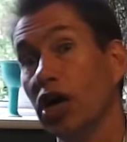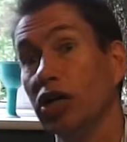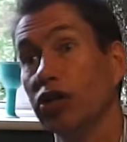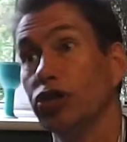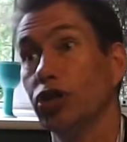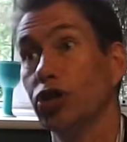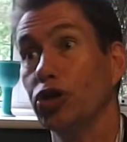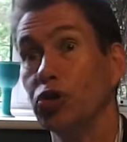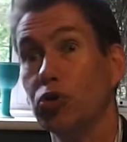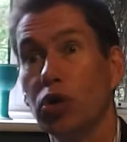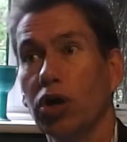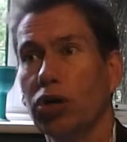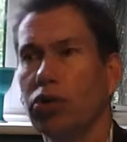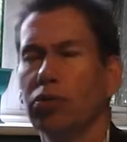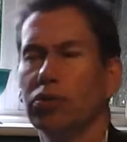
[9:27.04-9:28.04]

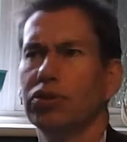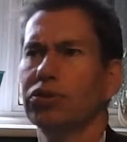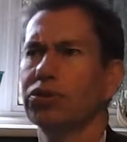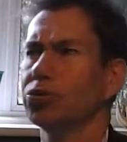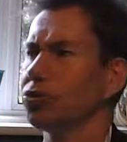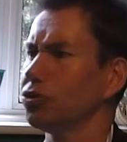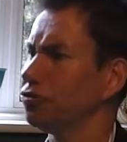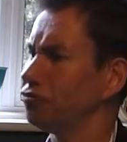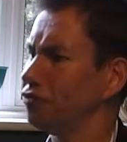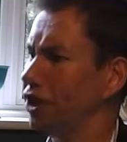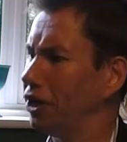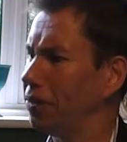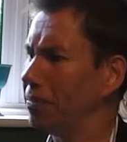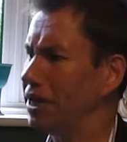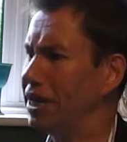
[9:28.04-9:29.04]
to not to sort of
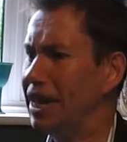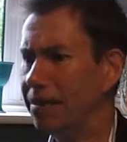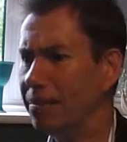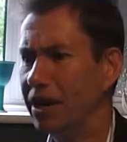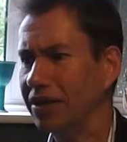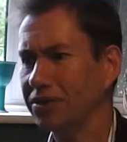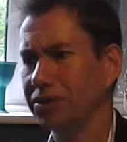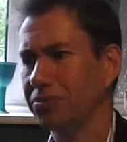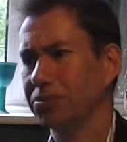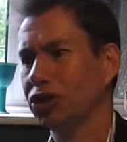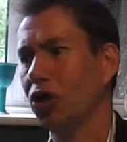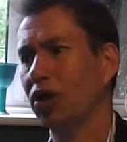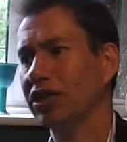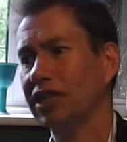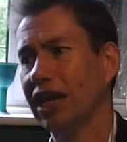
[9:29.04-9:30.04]
limit
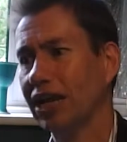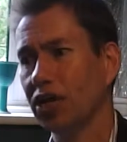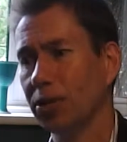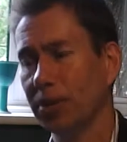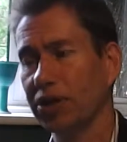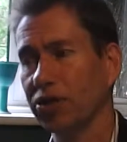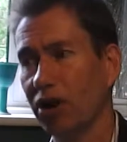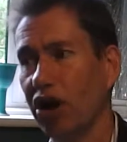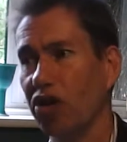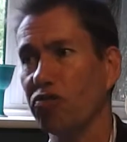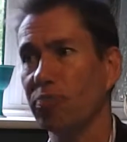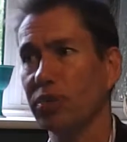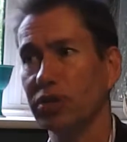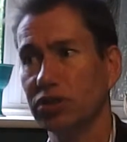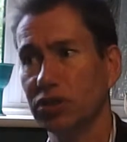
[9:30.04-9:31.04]
China's economic
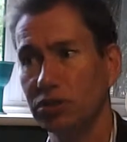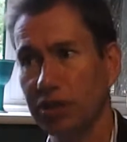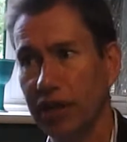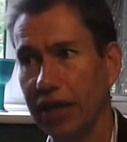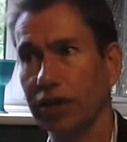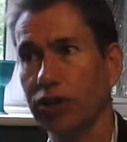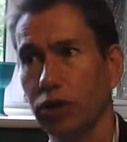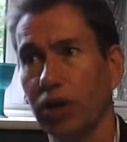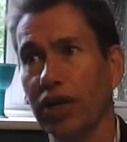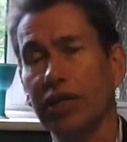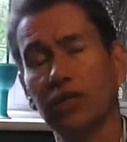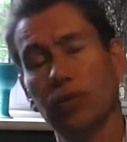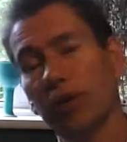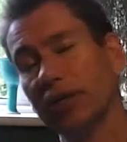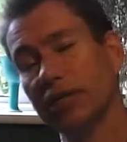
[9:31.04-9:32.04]
growth, but to get the
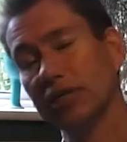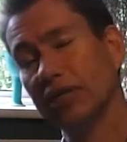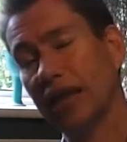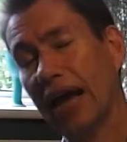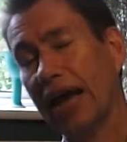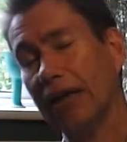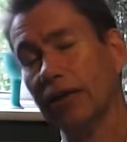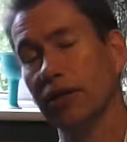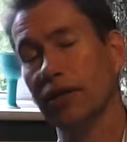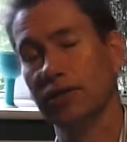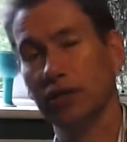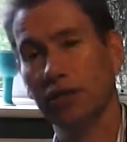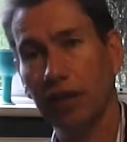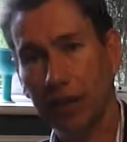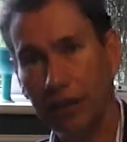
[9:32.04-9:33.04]
Chinese to understand that
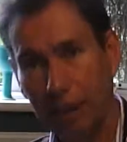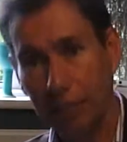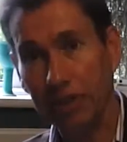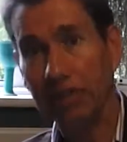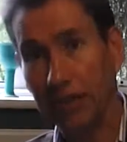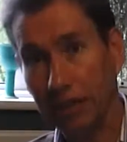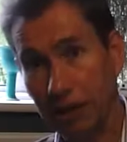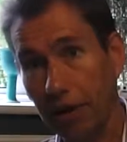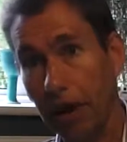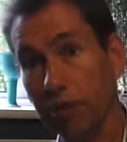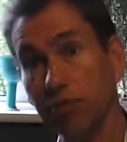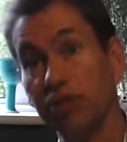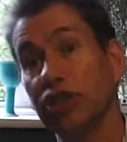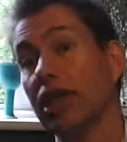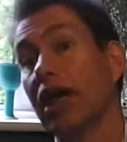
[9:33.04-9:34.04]
limiting their own
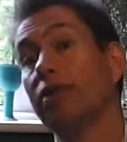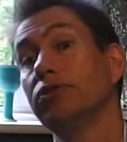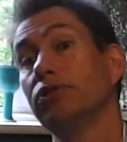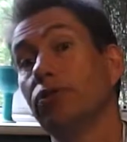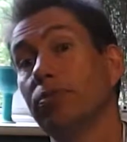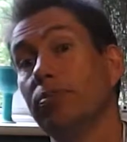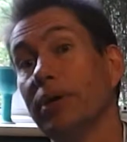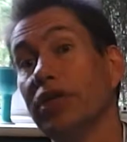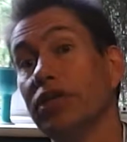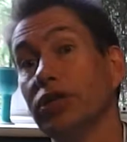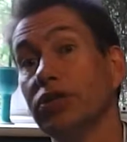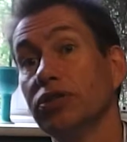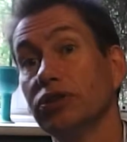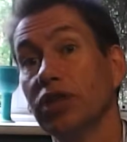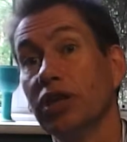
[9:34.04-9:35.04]
CO2
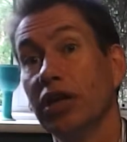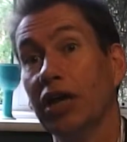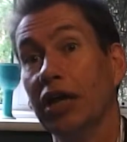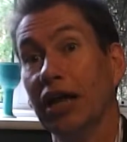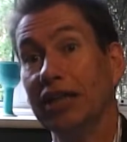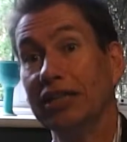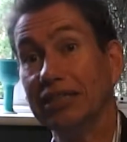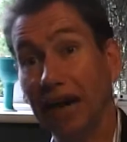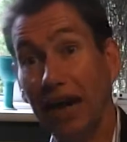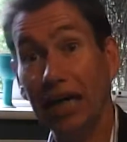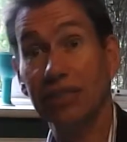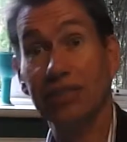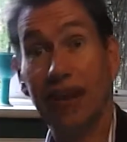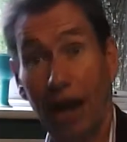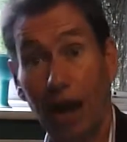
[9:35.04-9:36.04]
emissions
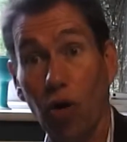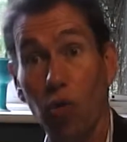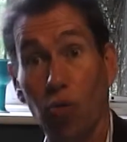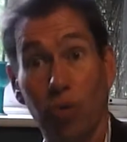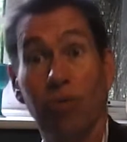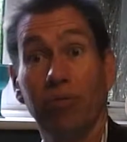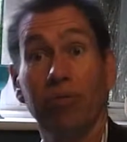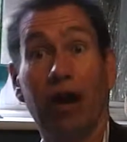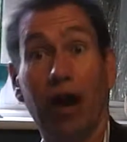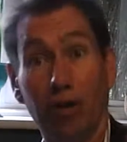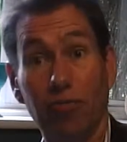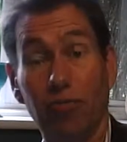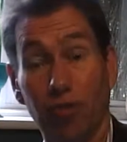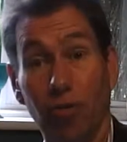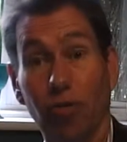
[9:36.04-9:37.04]
does help
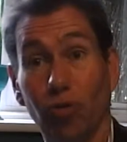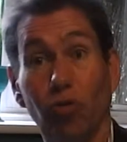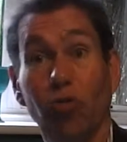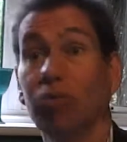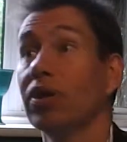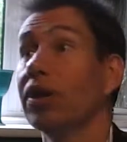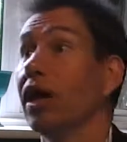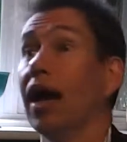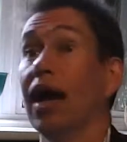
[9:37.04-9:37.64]
overall